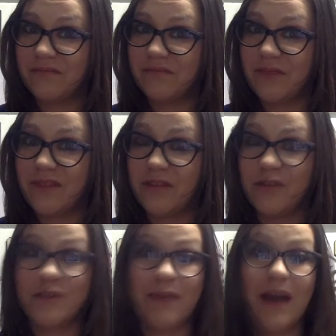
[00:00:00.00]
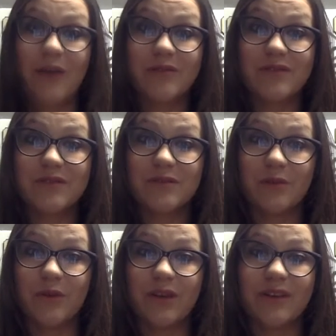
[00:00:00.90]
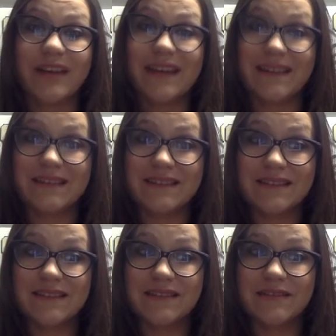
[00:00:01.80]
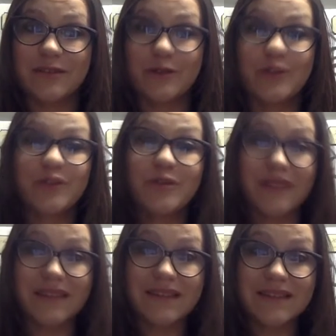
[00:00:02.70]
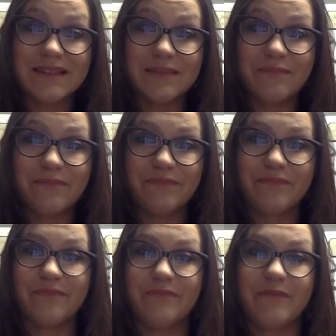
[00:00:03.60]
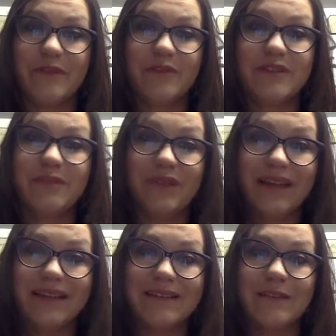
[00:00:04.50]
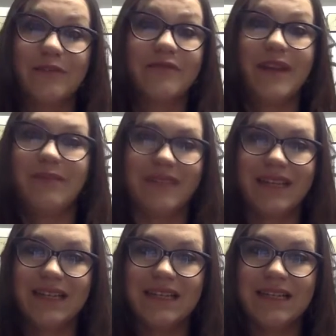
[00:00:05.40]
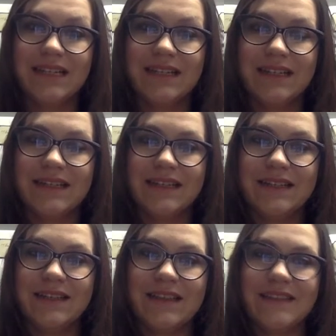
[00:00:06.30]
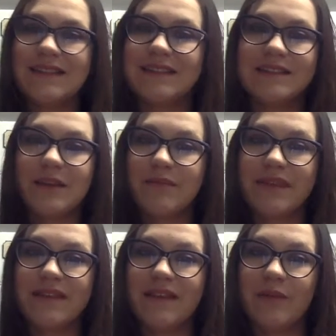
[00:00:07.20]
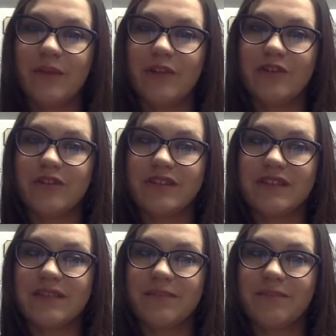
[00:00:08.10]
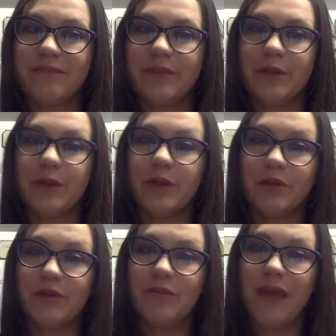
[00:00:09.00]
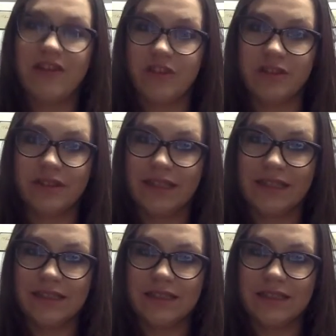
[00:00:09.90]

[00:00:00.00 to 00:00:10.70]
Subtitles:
with your spouse or your kids, your students, your siblings, your family. This isn't something that we just learn magically.